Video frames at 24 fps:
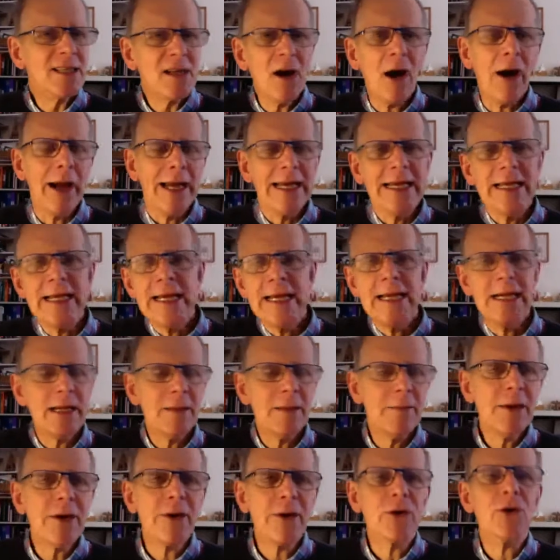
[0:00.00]
guy needed a
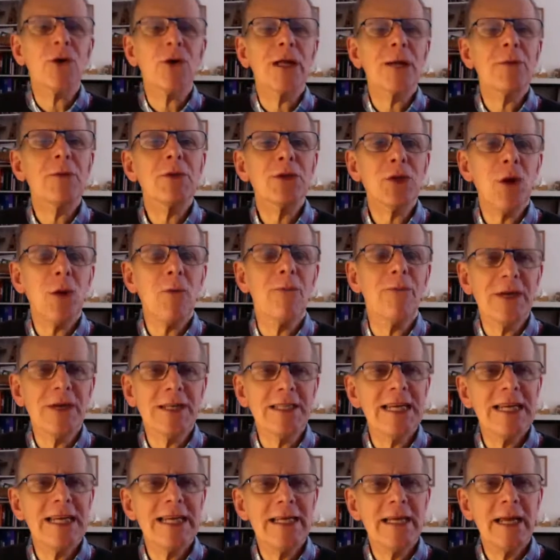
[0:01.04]
miracle. It was
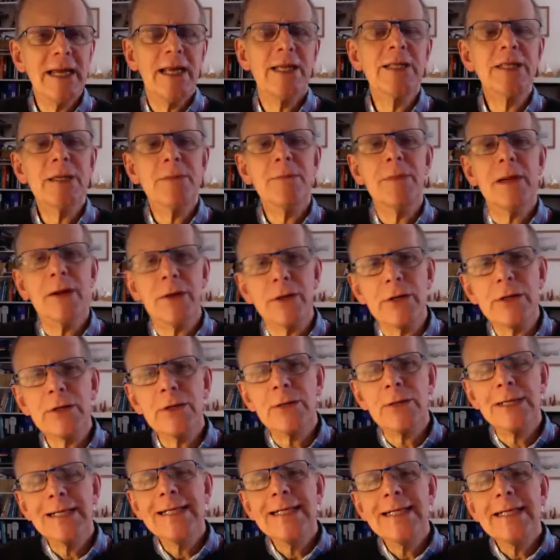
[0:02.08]
obvious he needs a
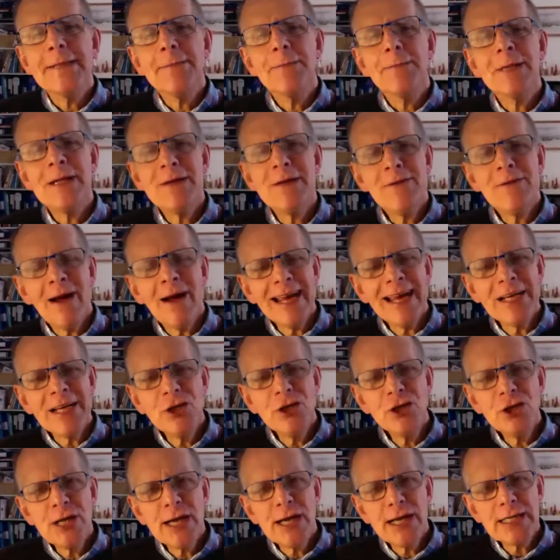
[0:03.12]
miracle. But if I
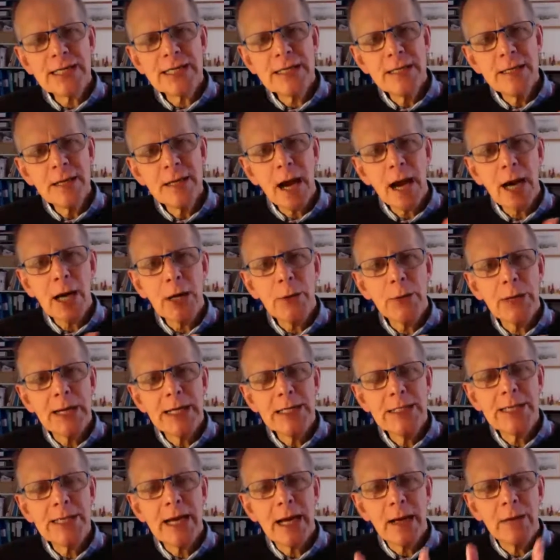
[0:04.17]
just narrow
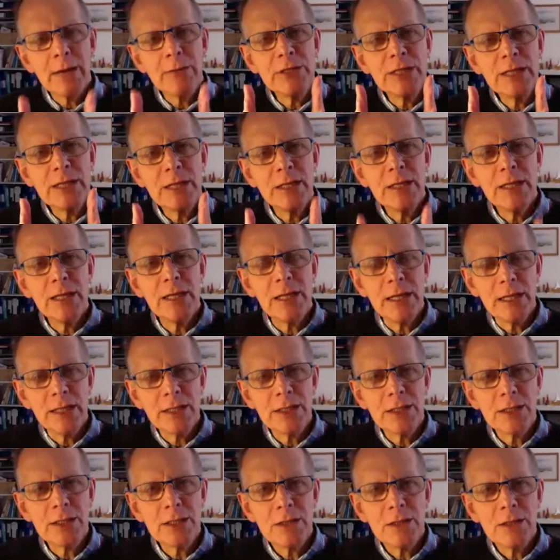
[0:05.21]
it down to
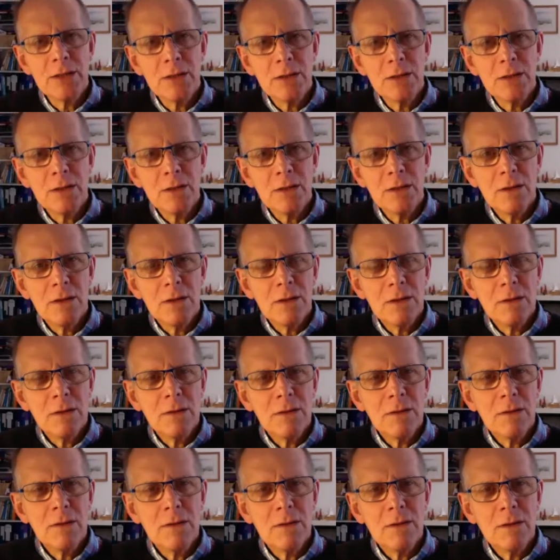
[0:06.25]
these,
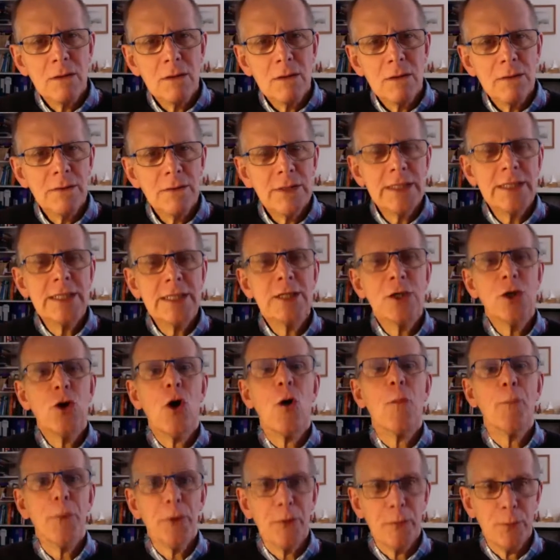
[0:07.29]
this is
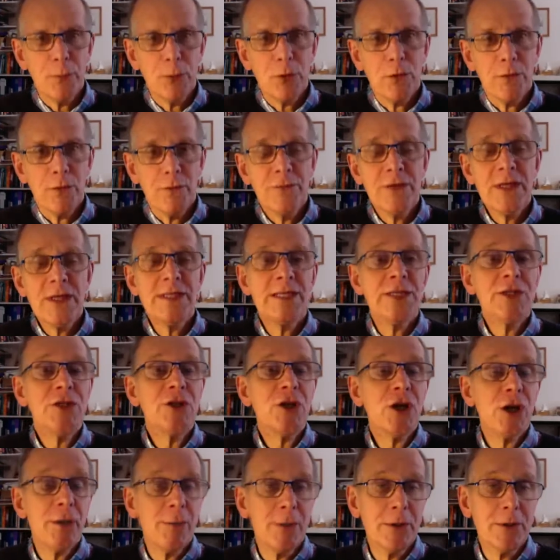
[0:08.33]
inoperable. This is
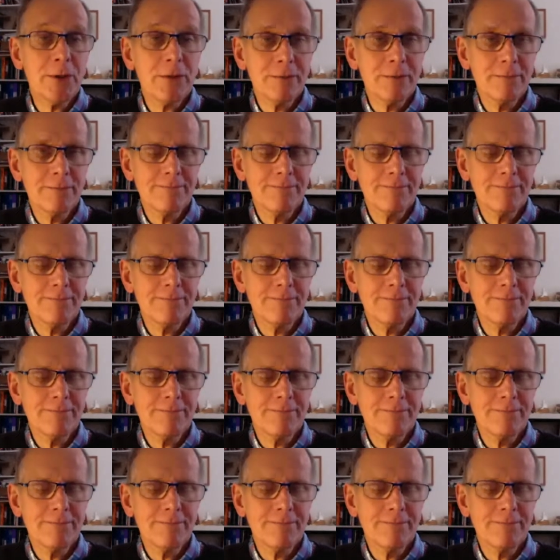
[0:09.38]
terminal.